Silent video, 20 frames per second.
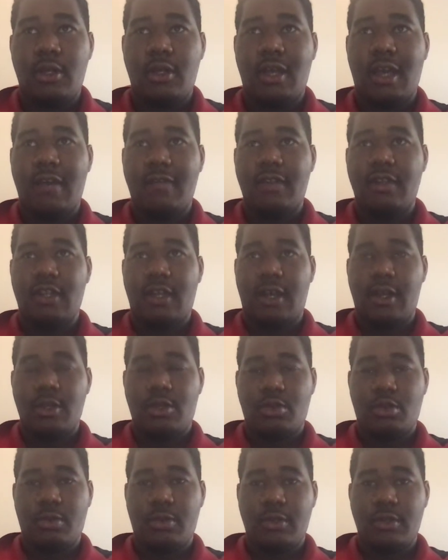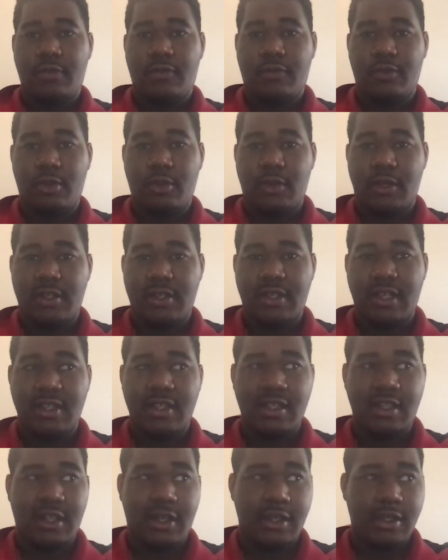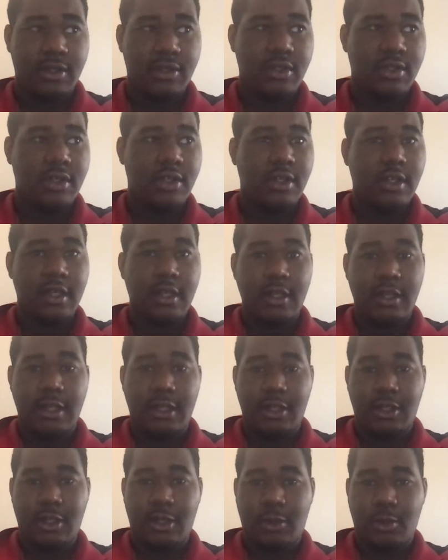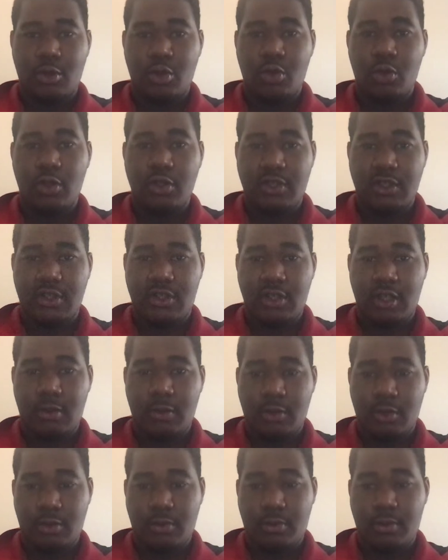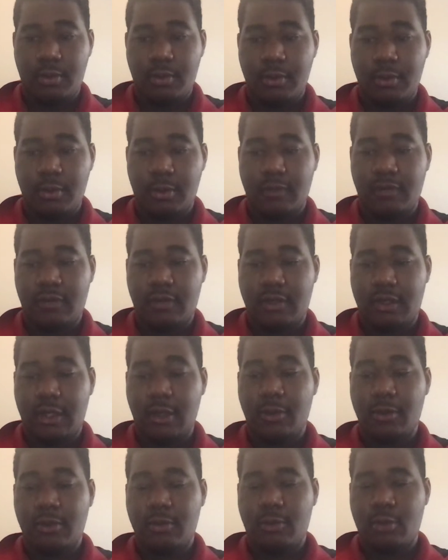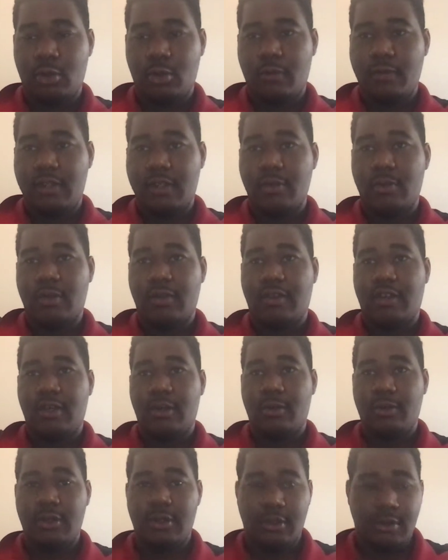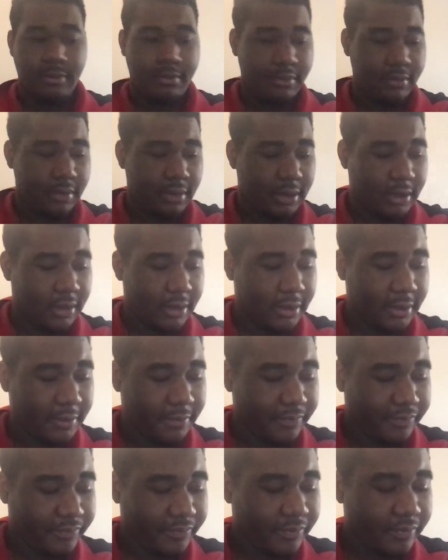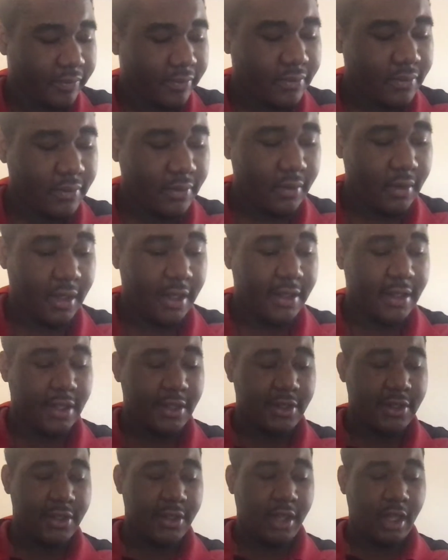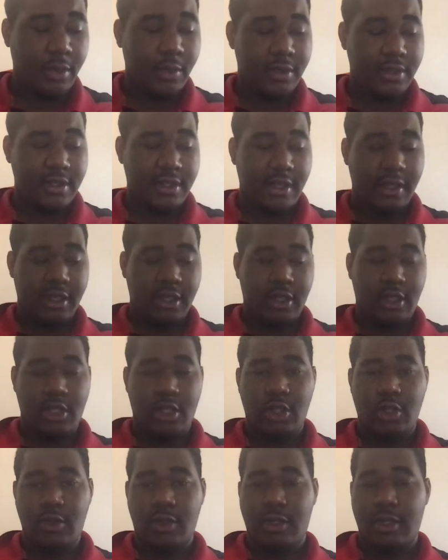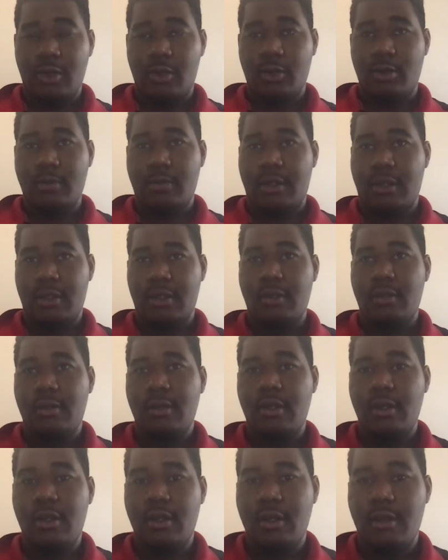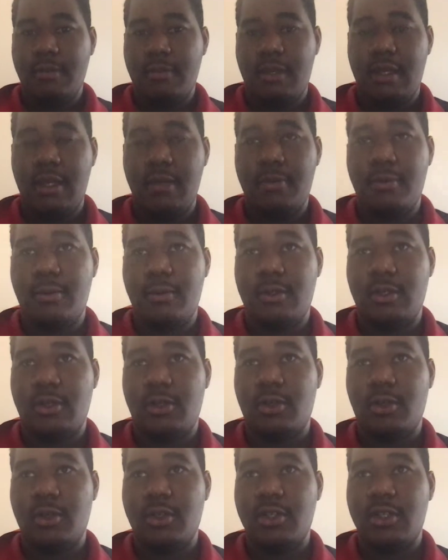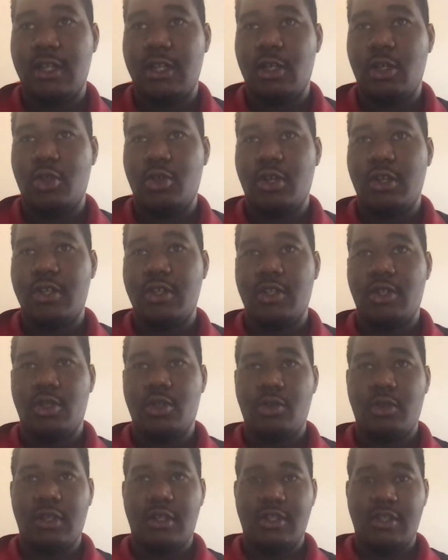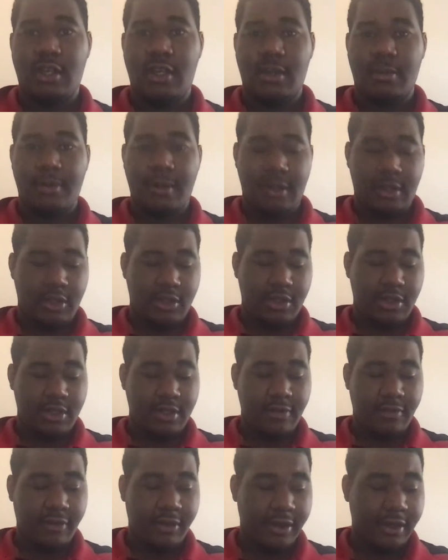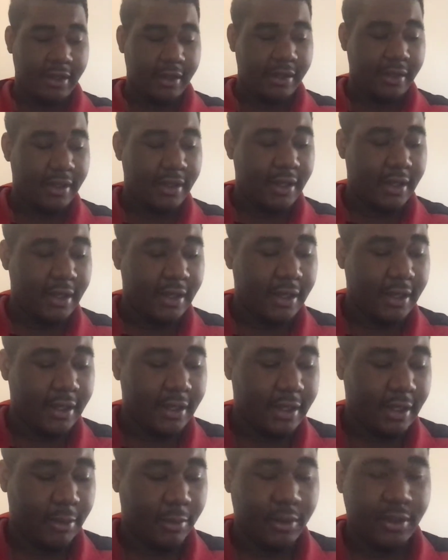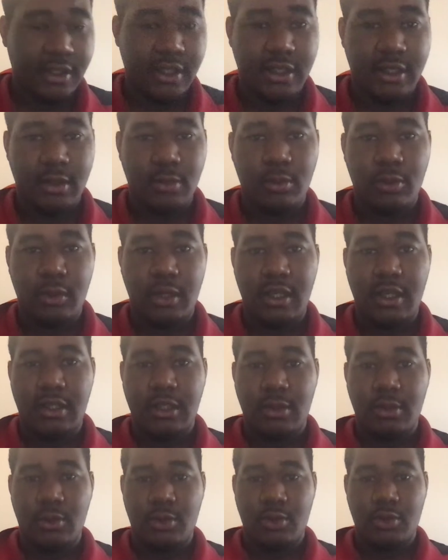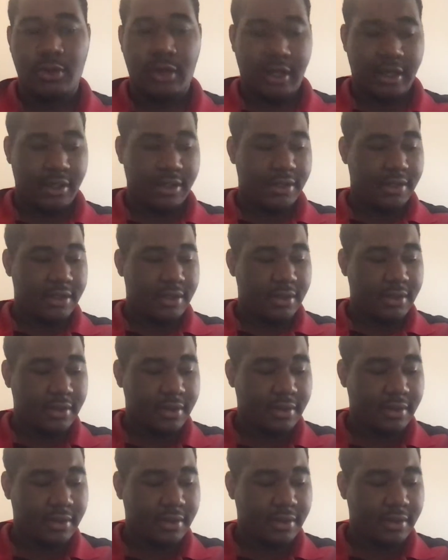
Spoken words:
having the Ice Warriors follow a satellite linked out towards the sun, which obviously would have killed them. And then Slar was like, "You killed my people," and then the Doctor's like, "You tried to destroy an entire planet," justifying that what he did was right.